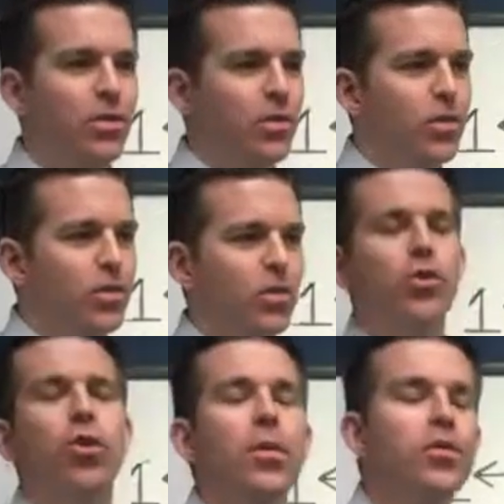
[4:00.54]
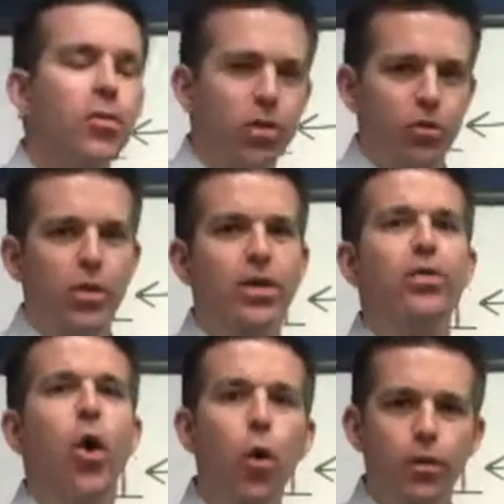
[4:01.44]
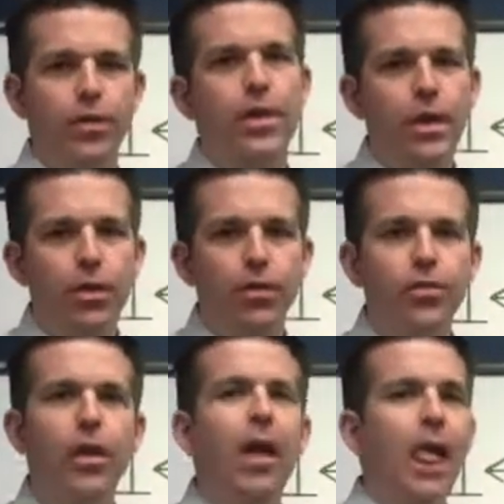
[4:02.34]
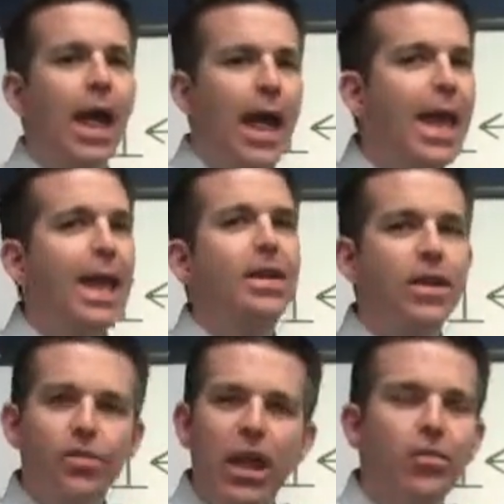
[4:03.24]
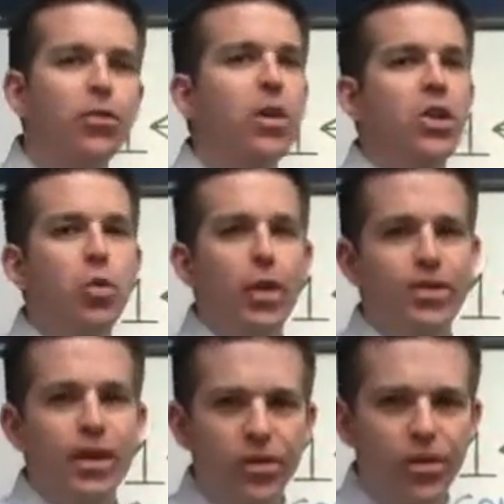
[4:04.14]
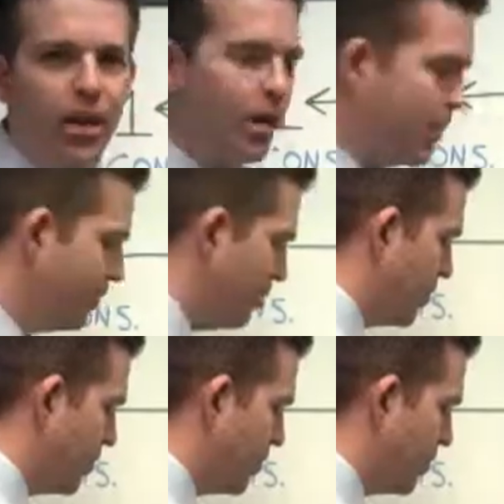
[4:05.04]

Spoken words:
to determine someone's risk over the years. And it's not so much in what they say